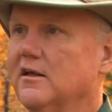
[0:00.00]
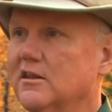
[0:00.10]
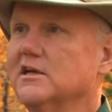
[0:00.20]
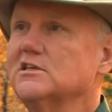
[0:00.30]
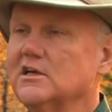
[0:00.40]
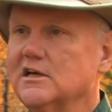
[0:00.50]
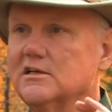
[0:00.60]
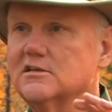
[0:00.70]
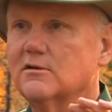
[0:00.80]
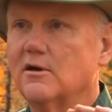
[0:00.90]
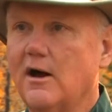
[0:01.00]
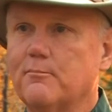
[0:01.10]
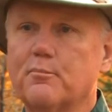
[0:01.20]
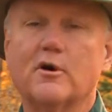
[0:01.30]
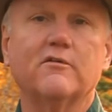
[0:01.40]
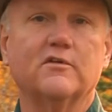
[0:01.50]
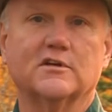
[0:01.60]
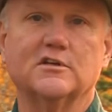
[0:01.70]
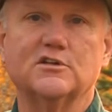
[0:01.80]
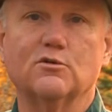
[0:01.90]
This is a
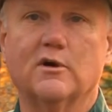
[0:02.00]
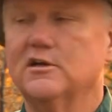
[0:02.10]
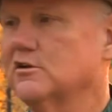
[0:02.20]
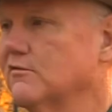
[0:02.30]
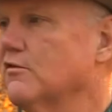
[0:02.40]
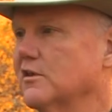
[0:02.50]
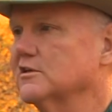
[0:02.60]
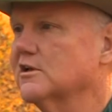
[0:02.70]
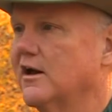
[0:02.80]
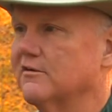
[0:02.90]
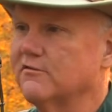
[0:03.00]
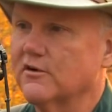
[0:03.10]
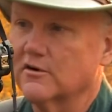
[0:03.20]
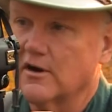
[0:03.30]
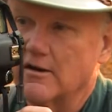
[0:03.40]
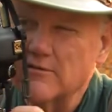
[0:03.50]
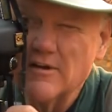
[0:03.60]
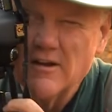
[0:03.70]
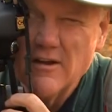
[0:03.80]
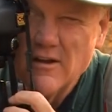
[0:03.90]
perfect situation this kind of photograph.
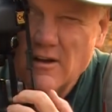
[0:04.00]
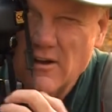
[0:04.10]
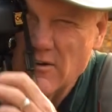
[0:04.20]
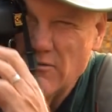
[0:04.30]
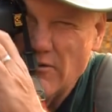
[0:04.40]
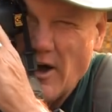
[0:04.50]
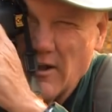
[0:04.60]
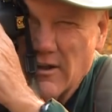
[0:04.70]
Fall